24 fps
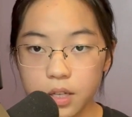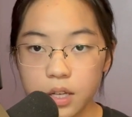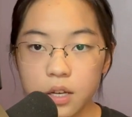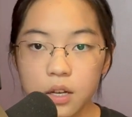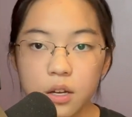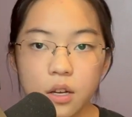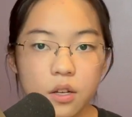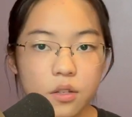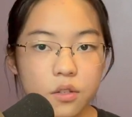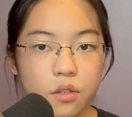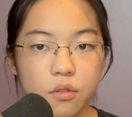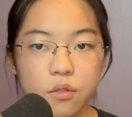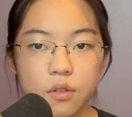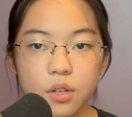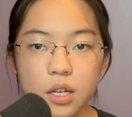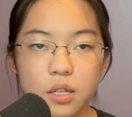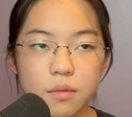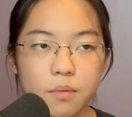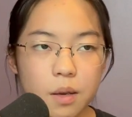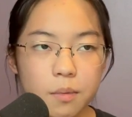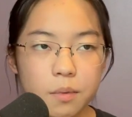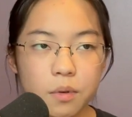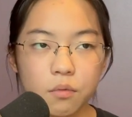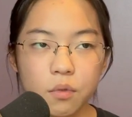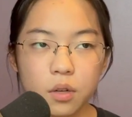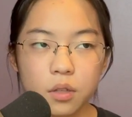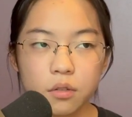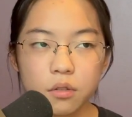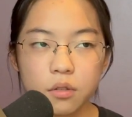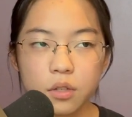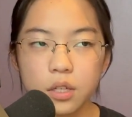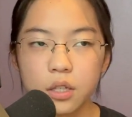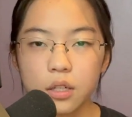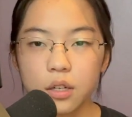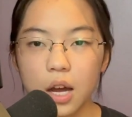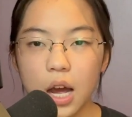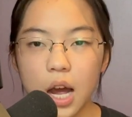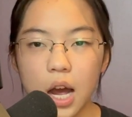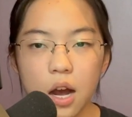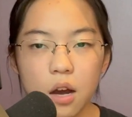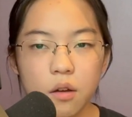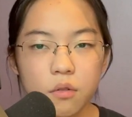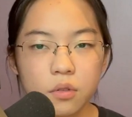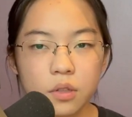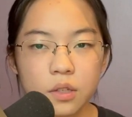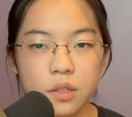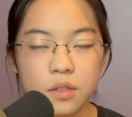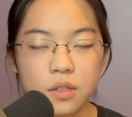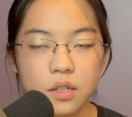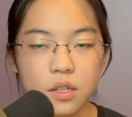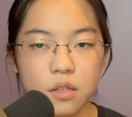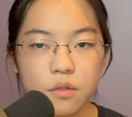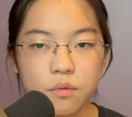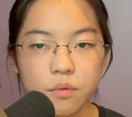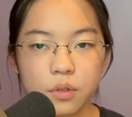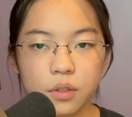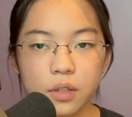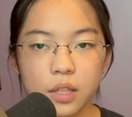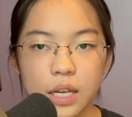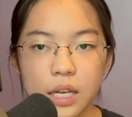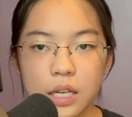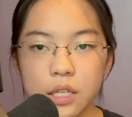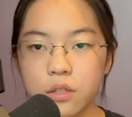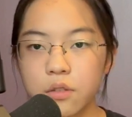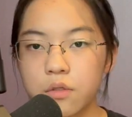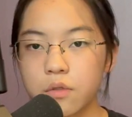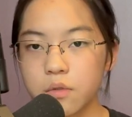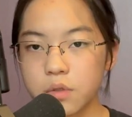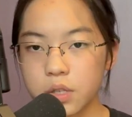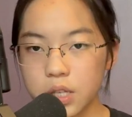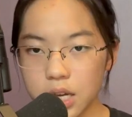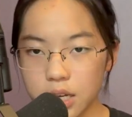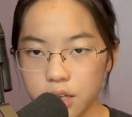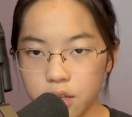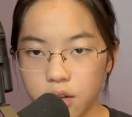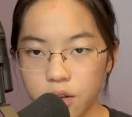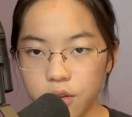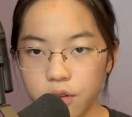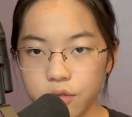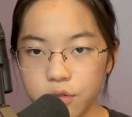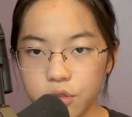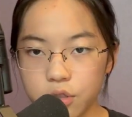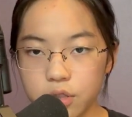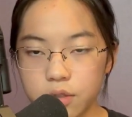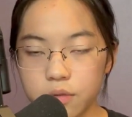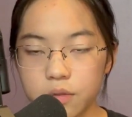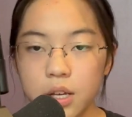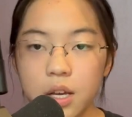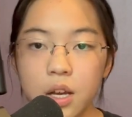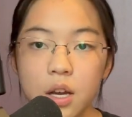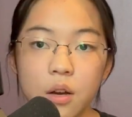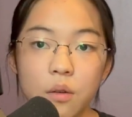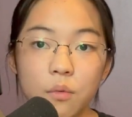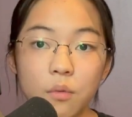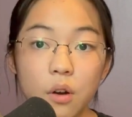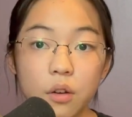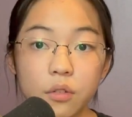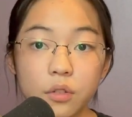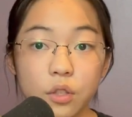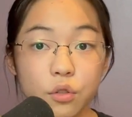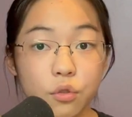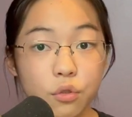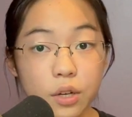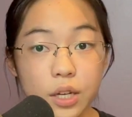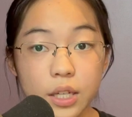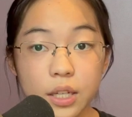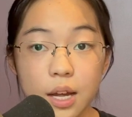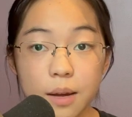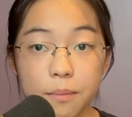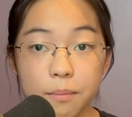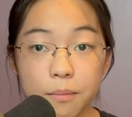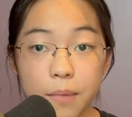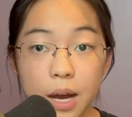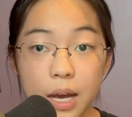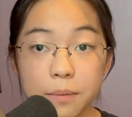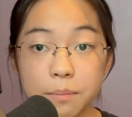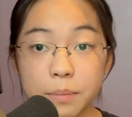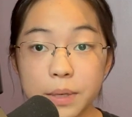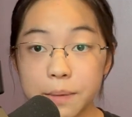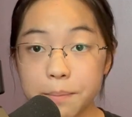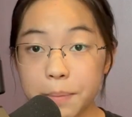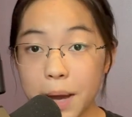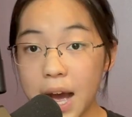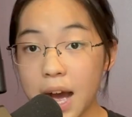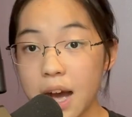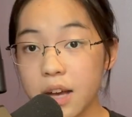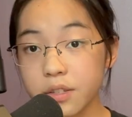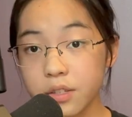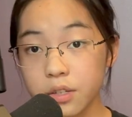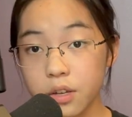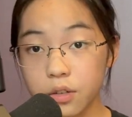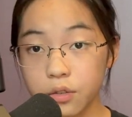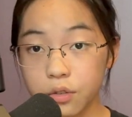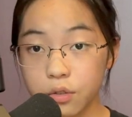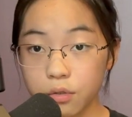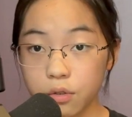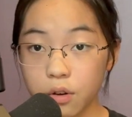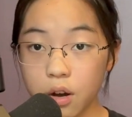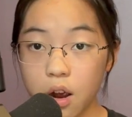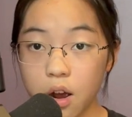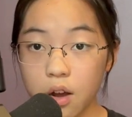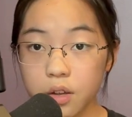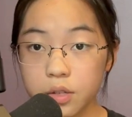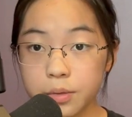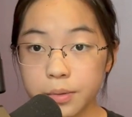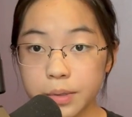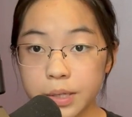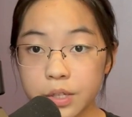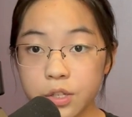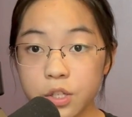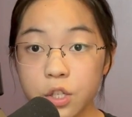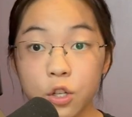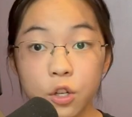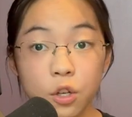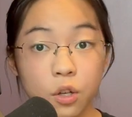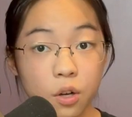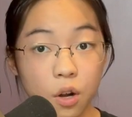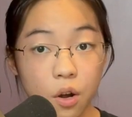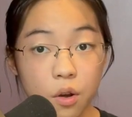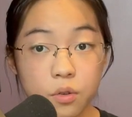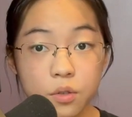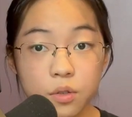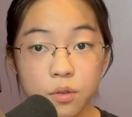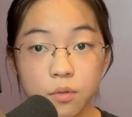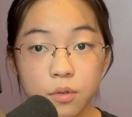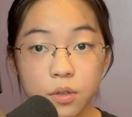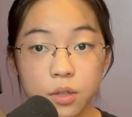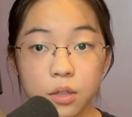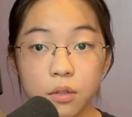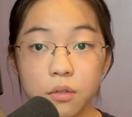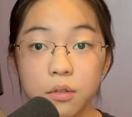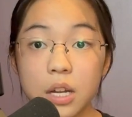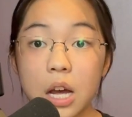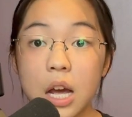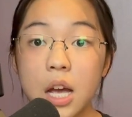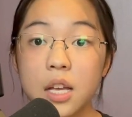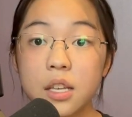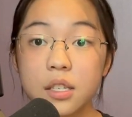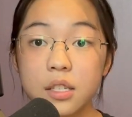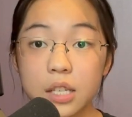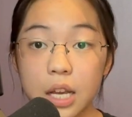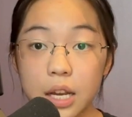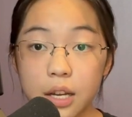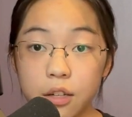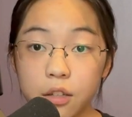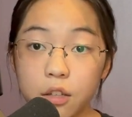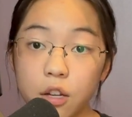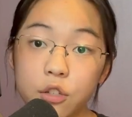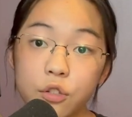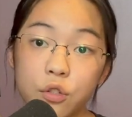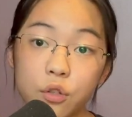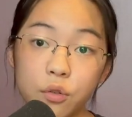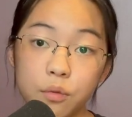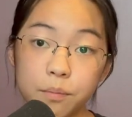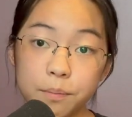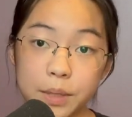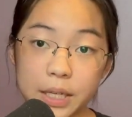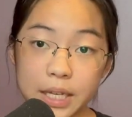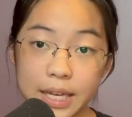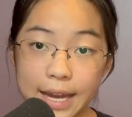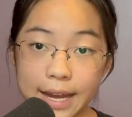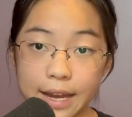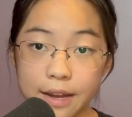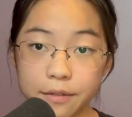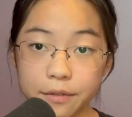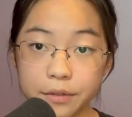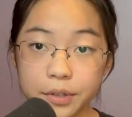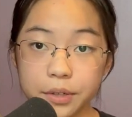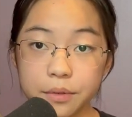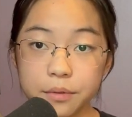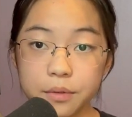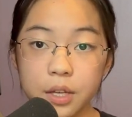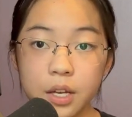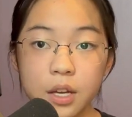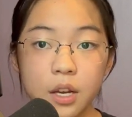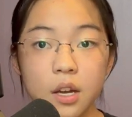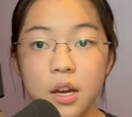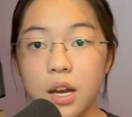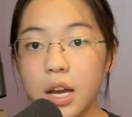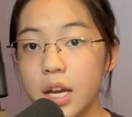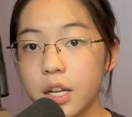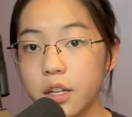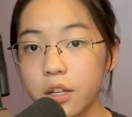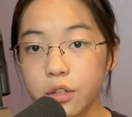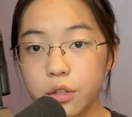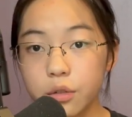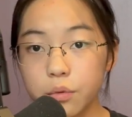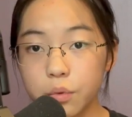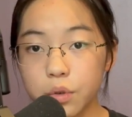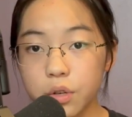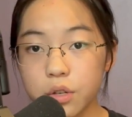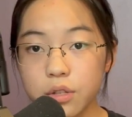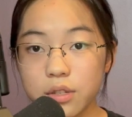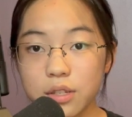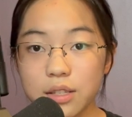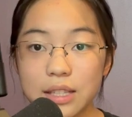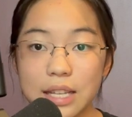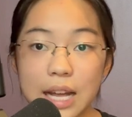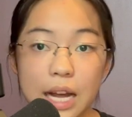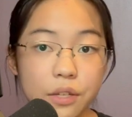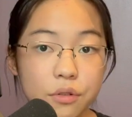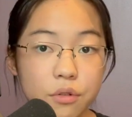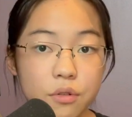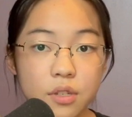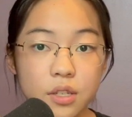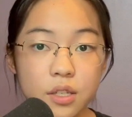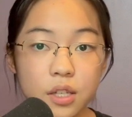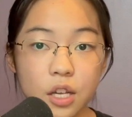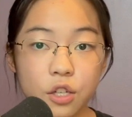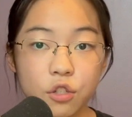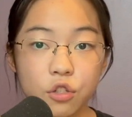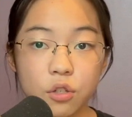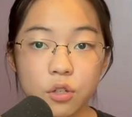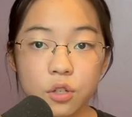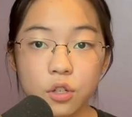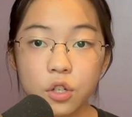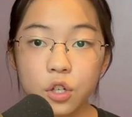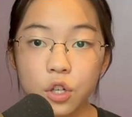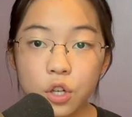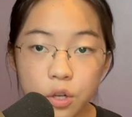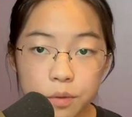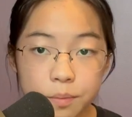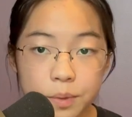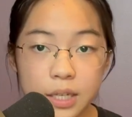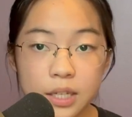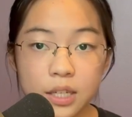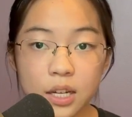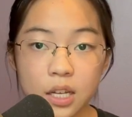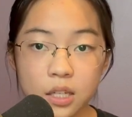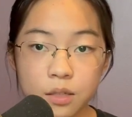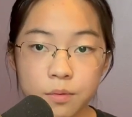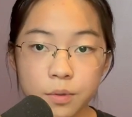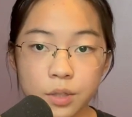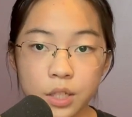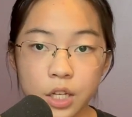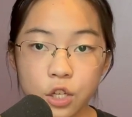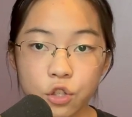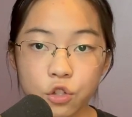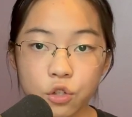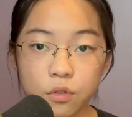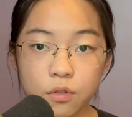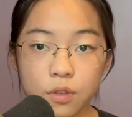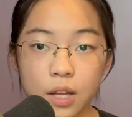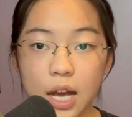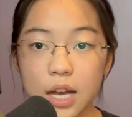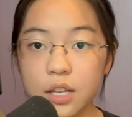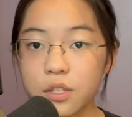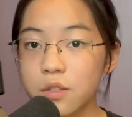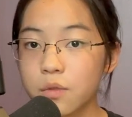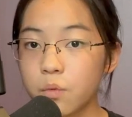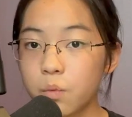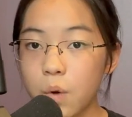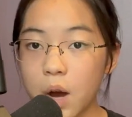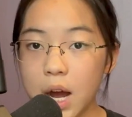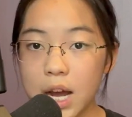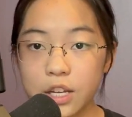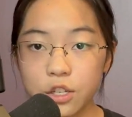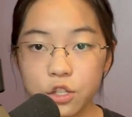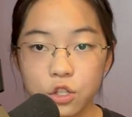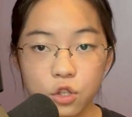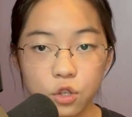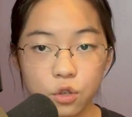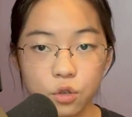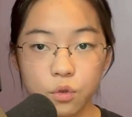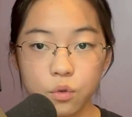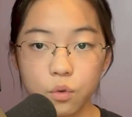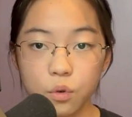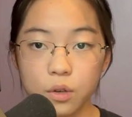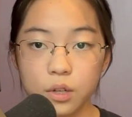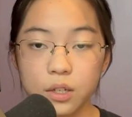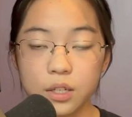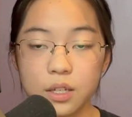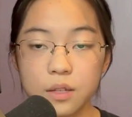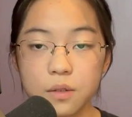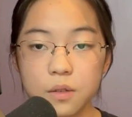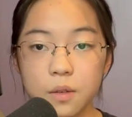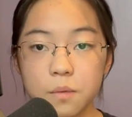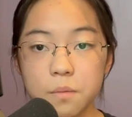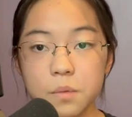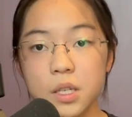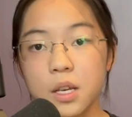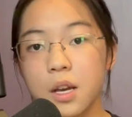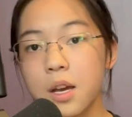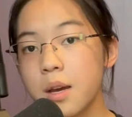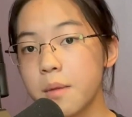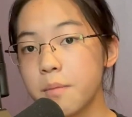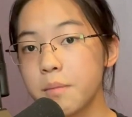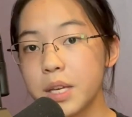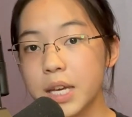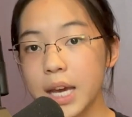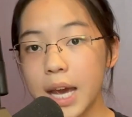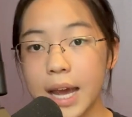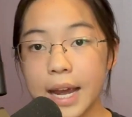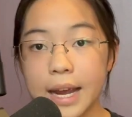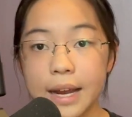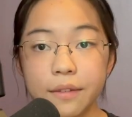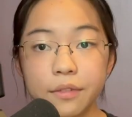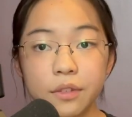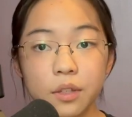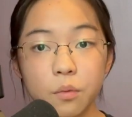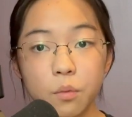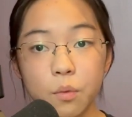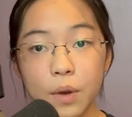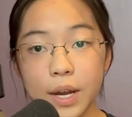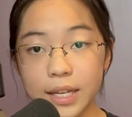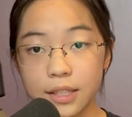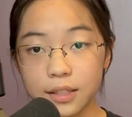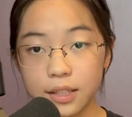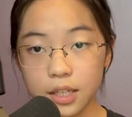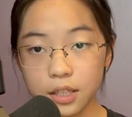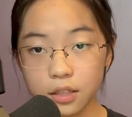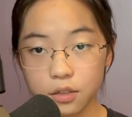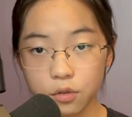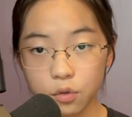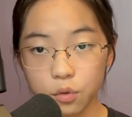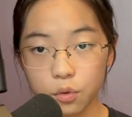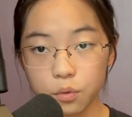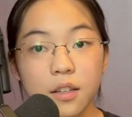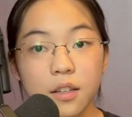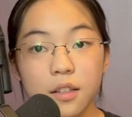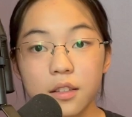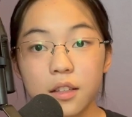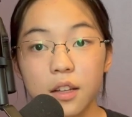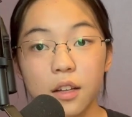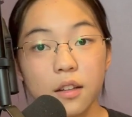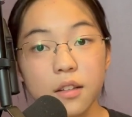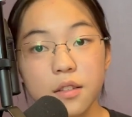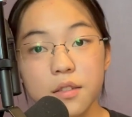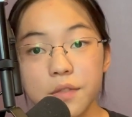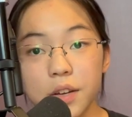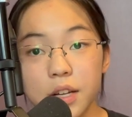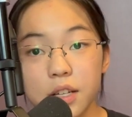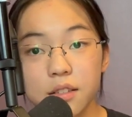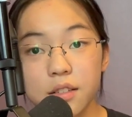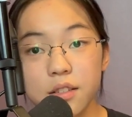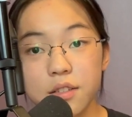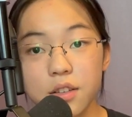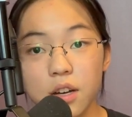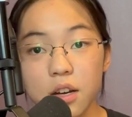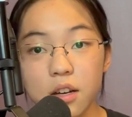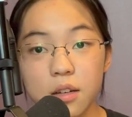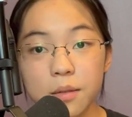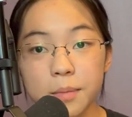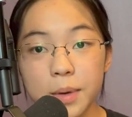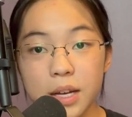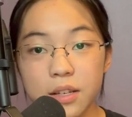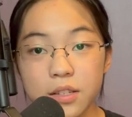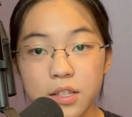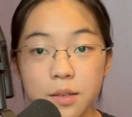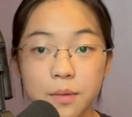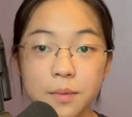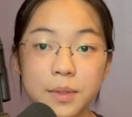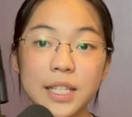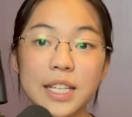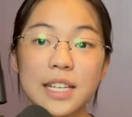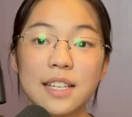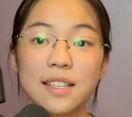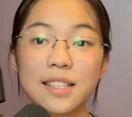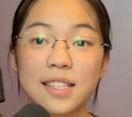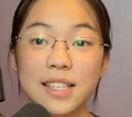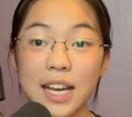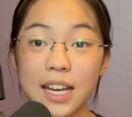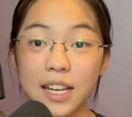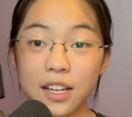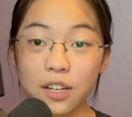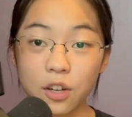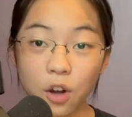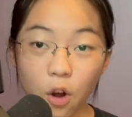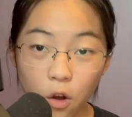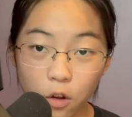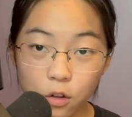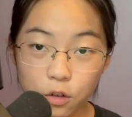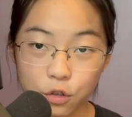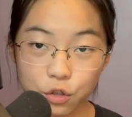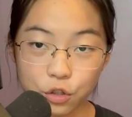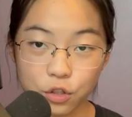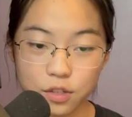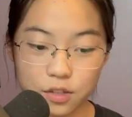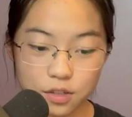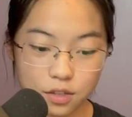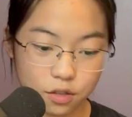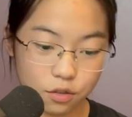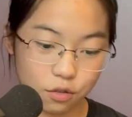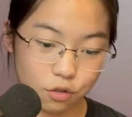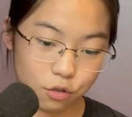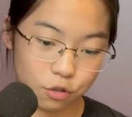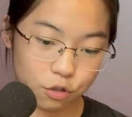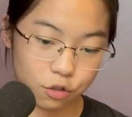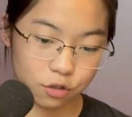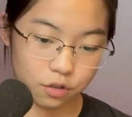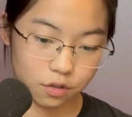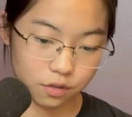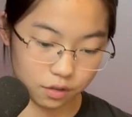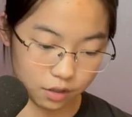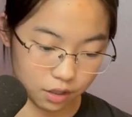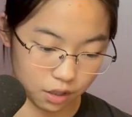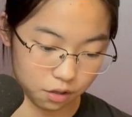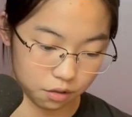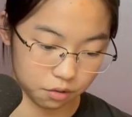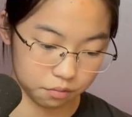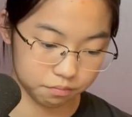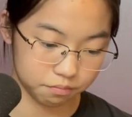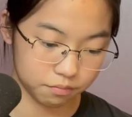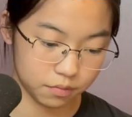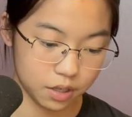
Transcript: So you guys might be wondering, how does this relate to psychology? Well, the trait that might be passed on to their offsprings could also include psychological behavior. In other words, natural selection could be an explanation as to why certain organisms behave the way they do. Now let's finally talk about some of the psychologists you should know.